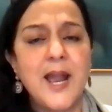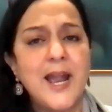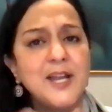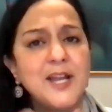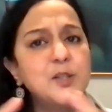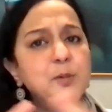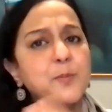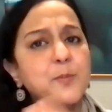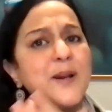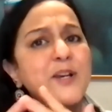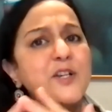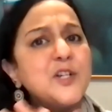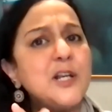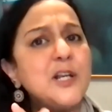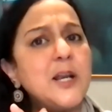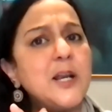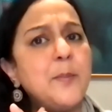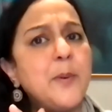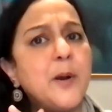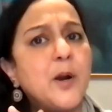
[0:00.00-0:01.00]

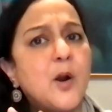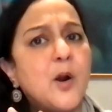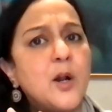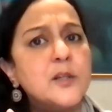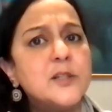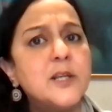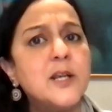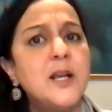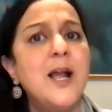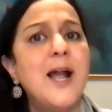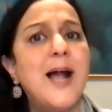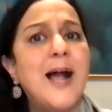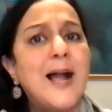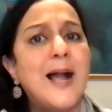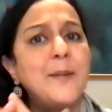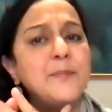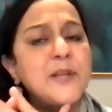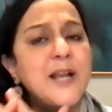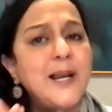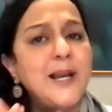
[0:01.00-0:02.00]
especially because
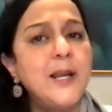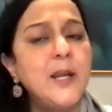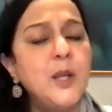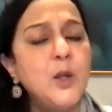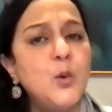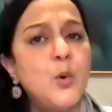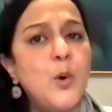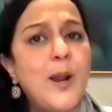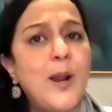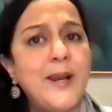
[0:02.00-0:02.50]
I'm telling you,